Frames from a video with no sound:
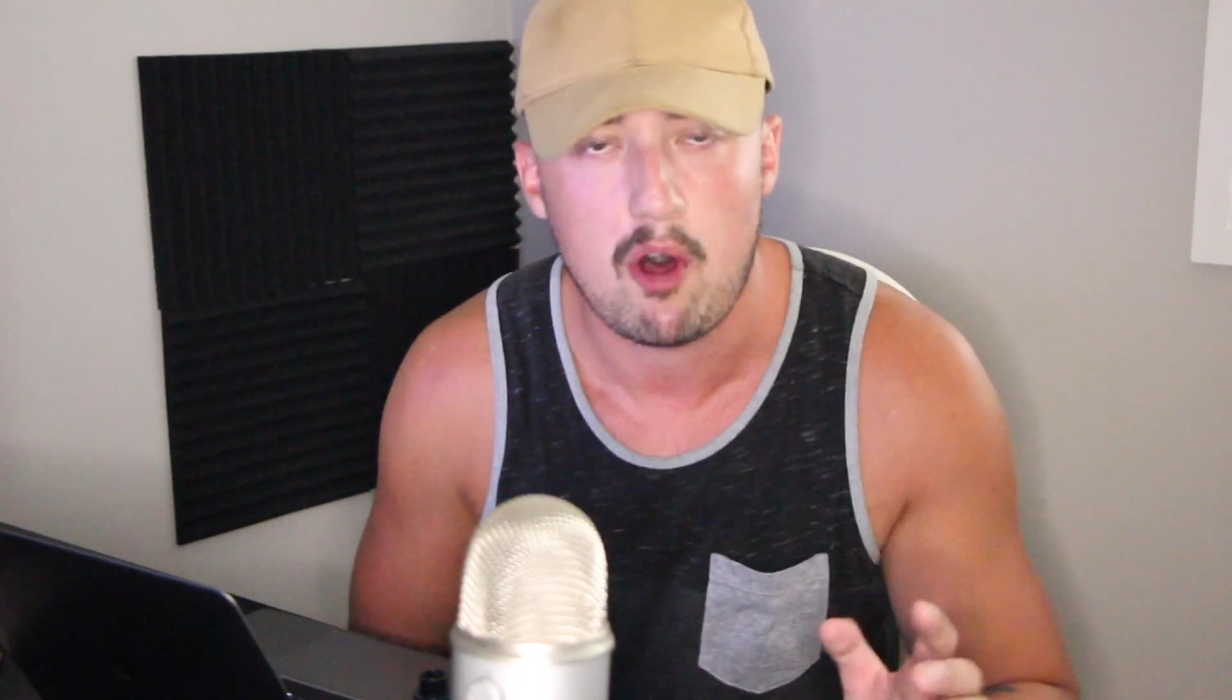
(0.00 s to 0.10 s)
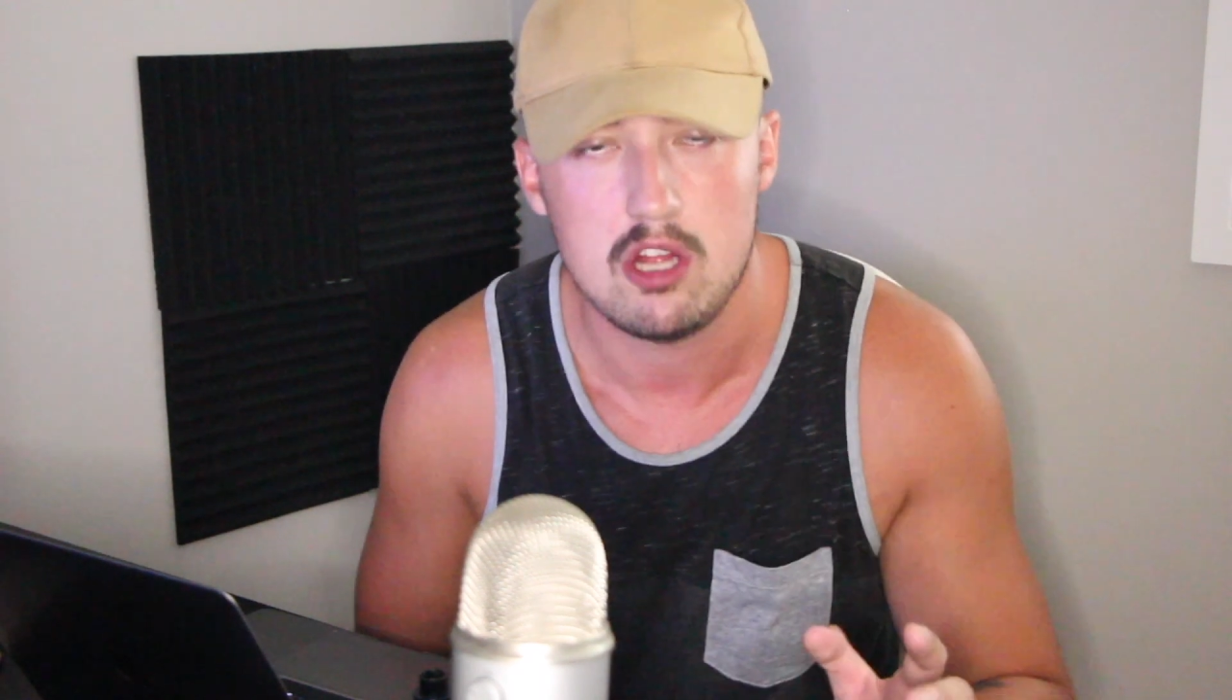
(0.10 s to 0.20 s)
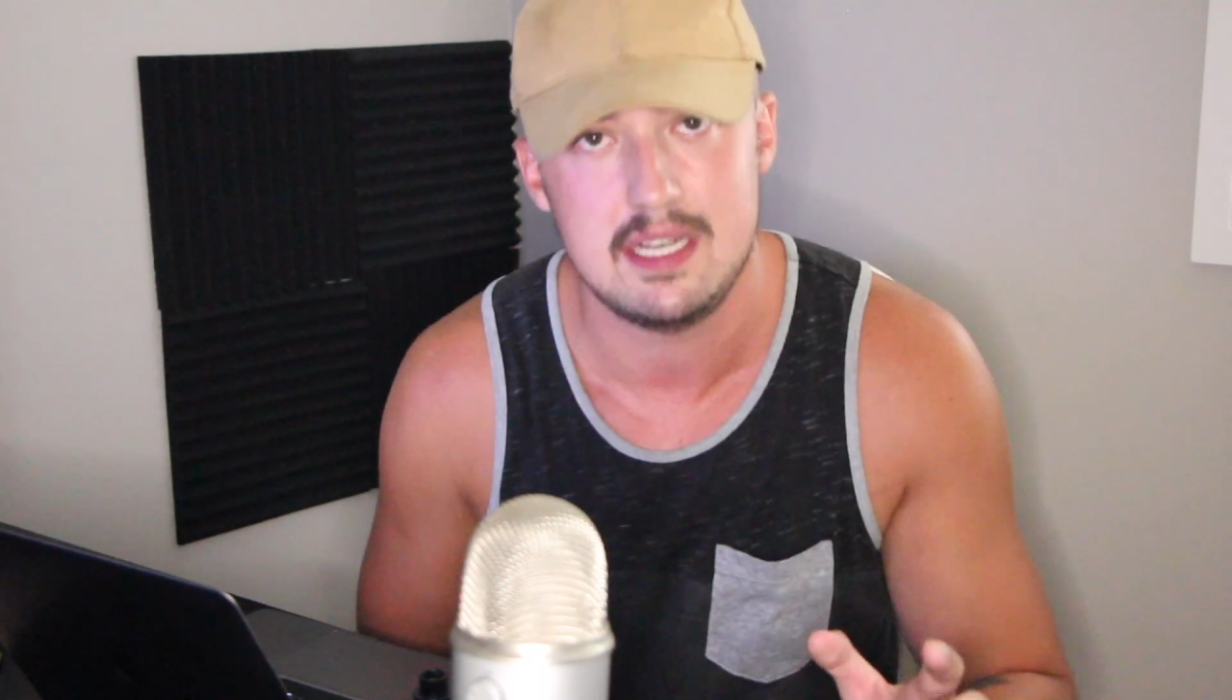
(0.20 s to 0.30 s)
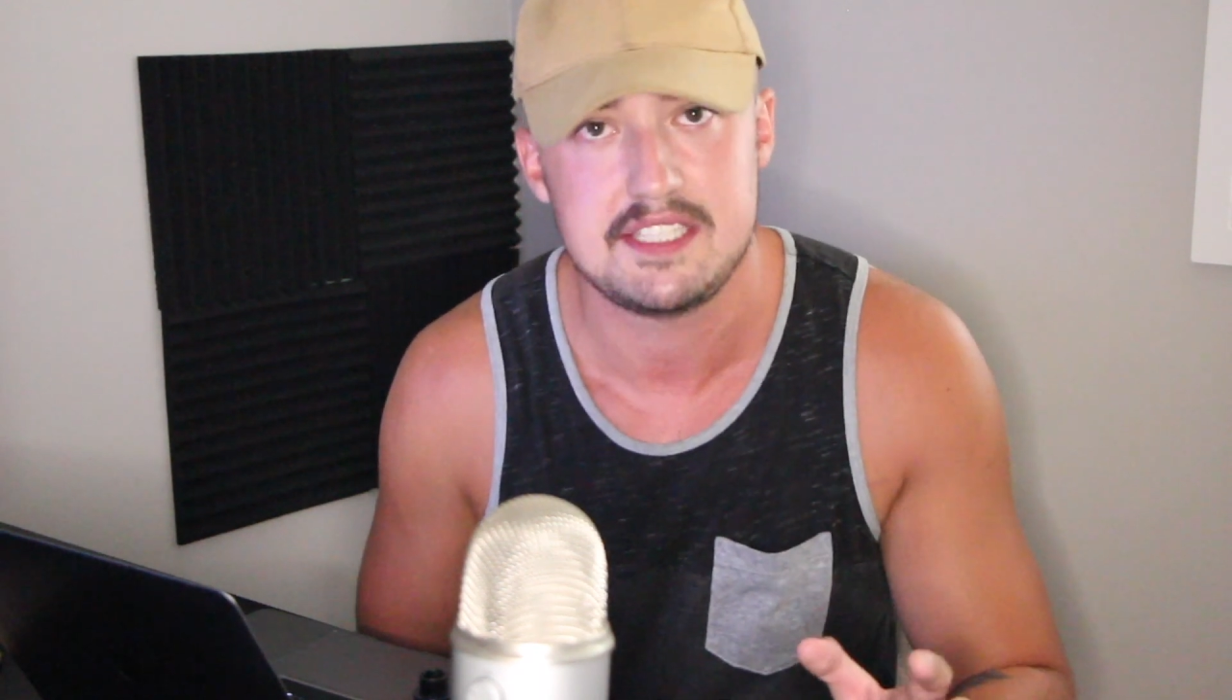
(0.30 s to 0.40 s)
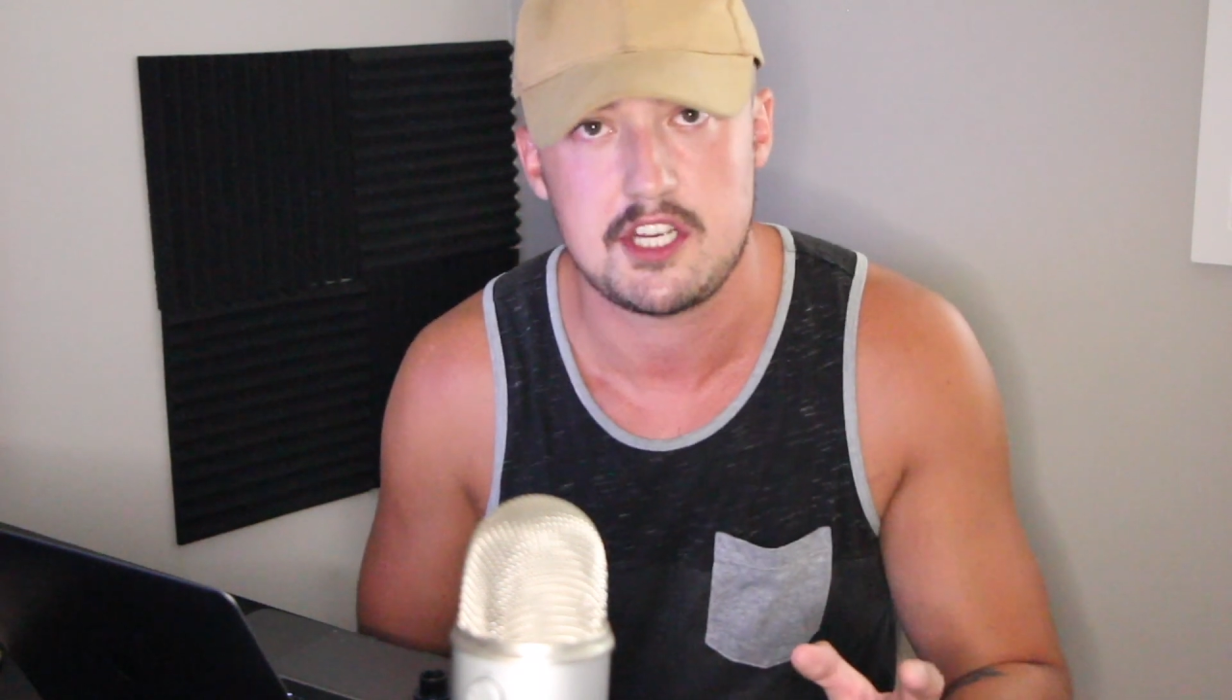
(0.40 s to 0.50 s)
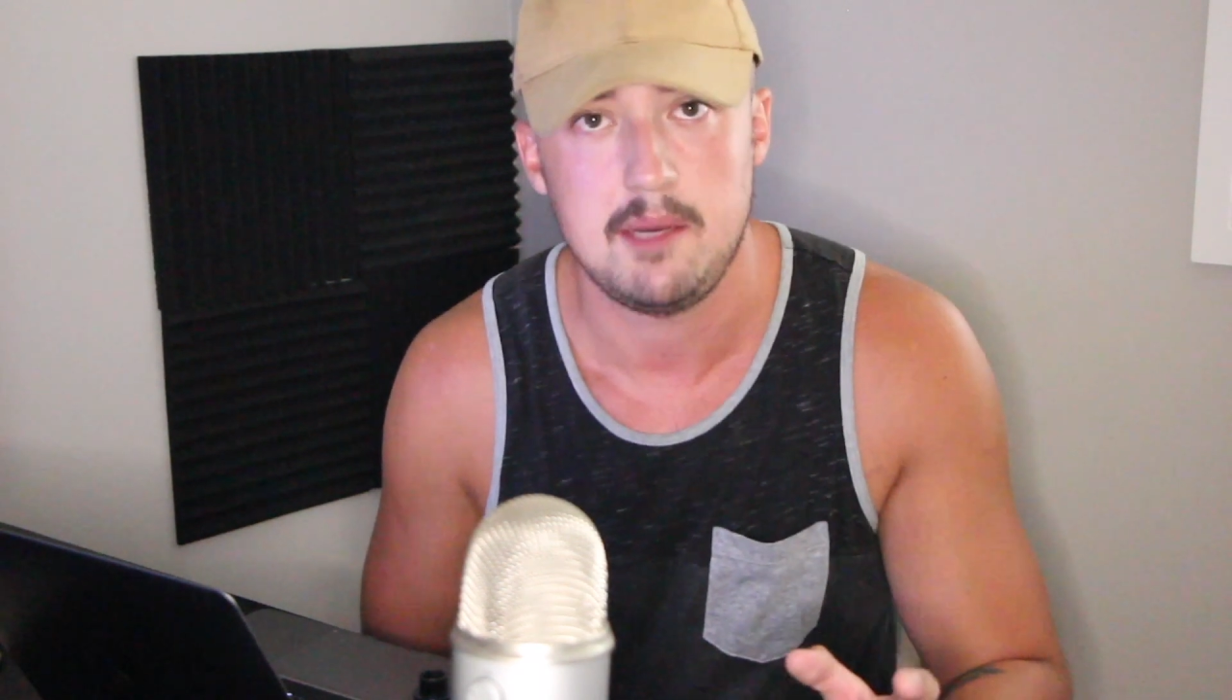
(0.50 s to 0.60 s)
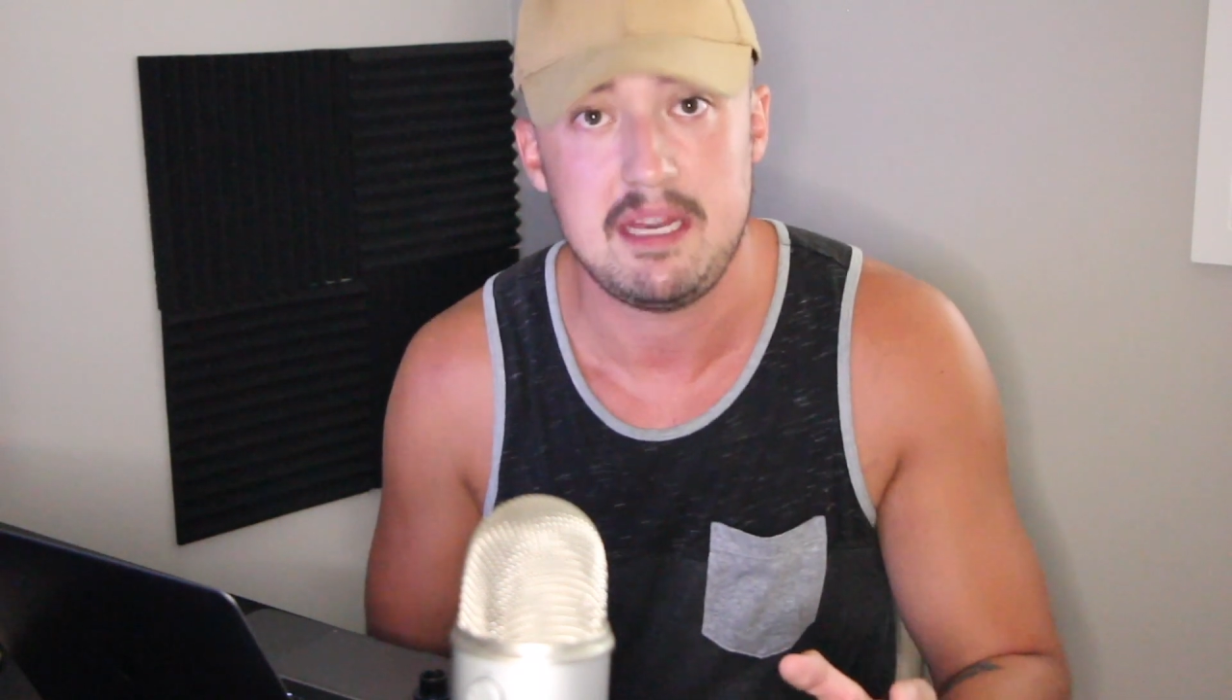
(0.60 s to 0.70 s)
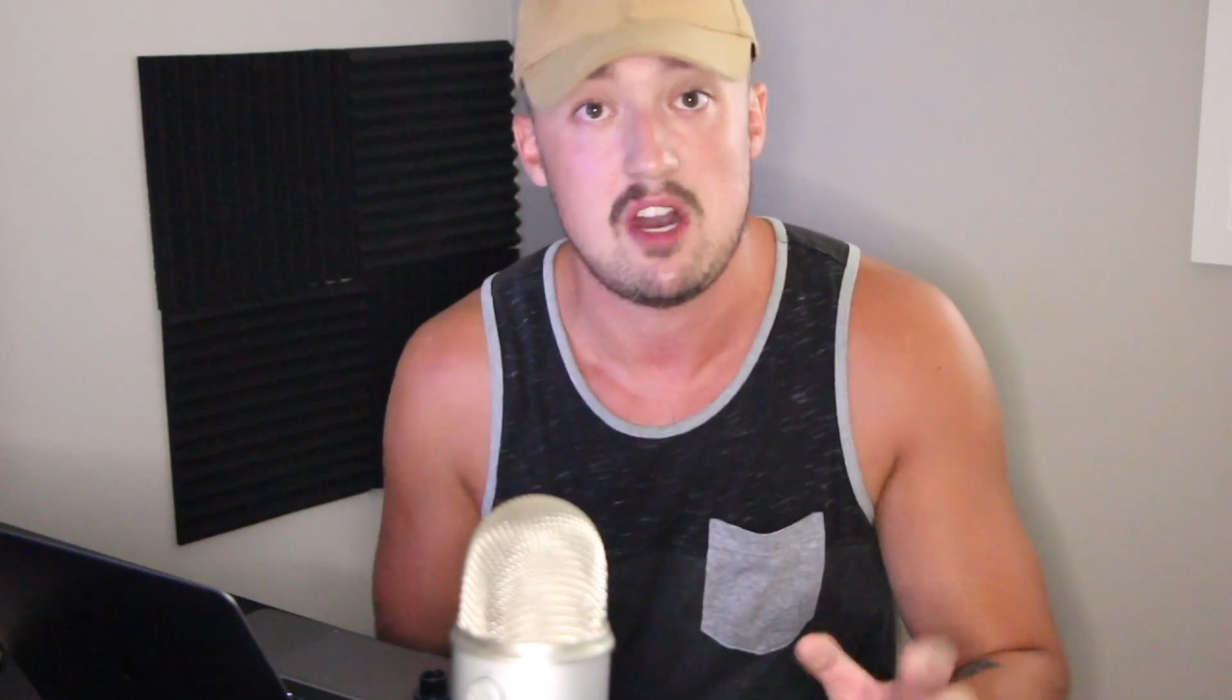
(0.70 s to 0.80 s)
Paul is going